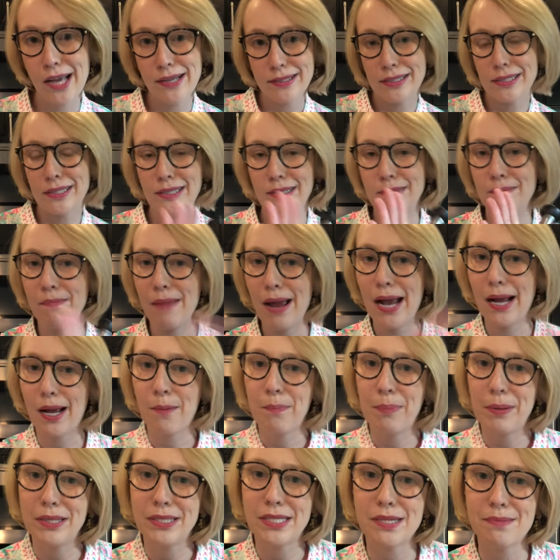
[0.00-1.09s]
smack a
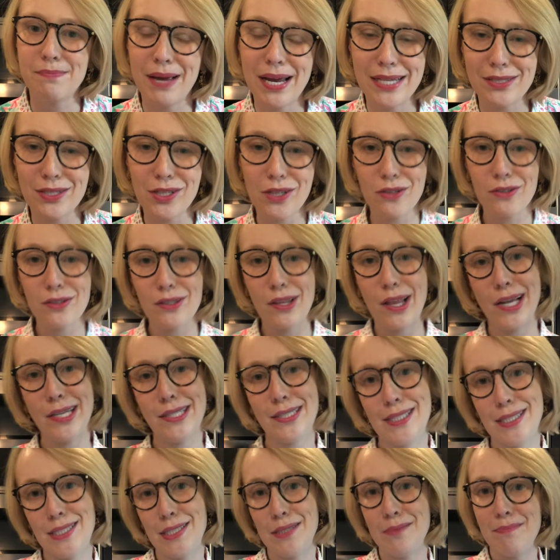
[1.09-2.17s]
piece of basil or like
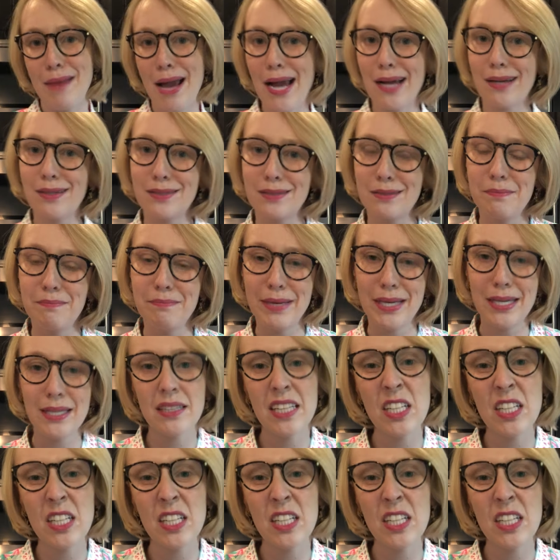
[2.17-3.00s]
smack some mint,